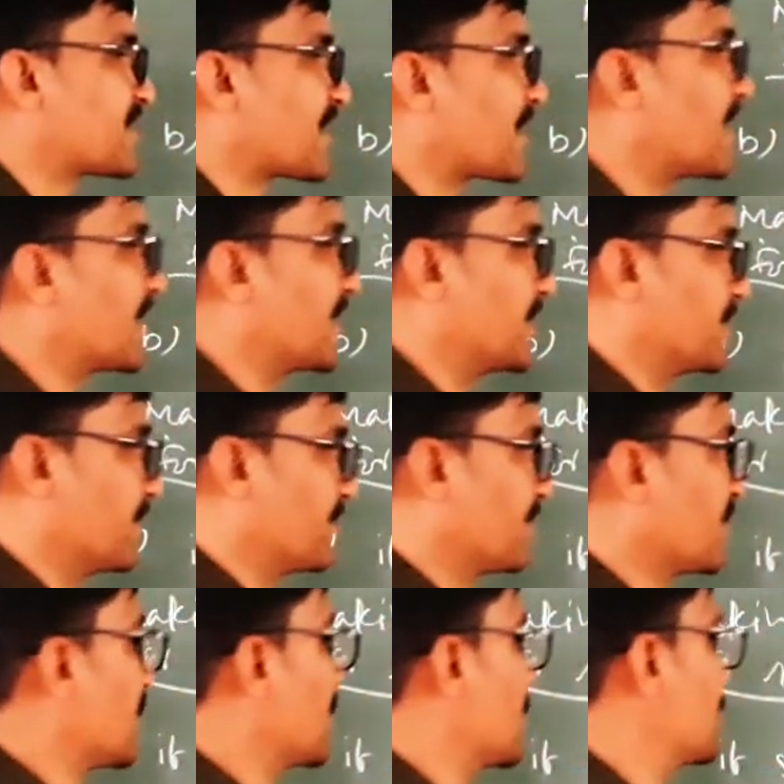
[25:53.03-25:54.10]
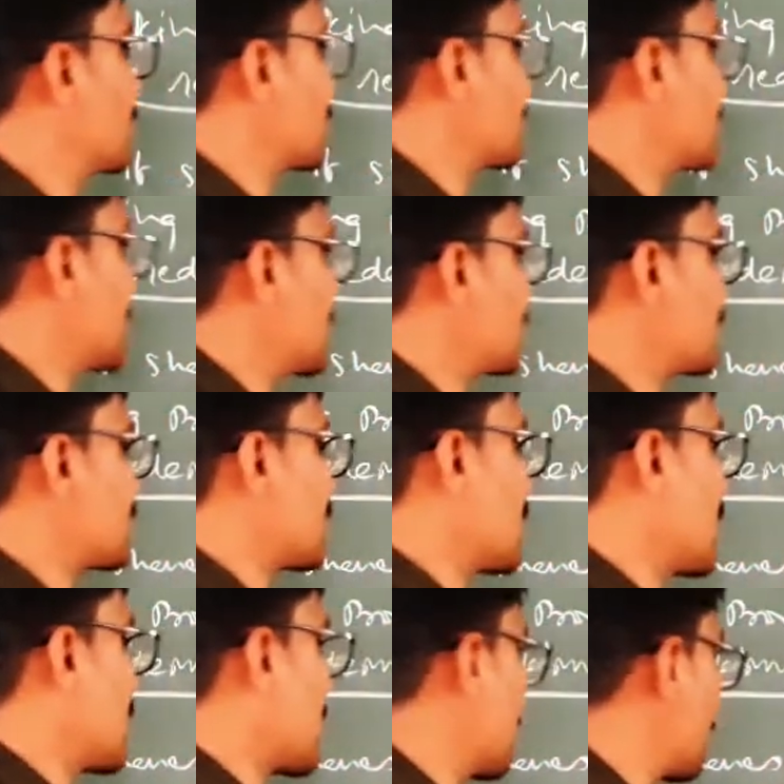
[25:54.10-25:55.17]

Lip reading: regarding if the shares are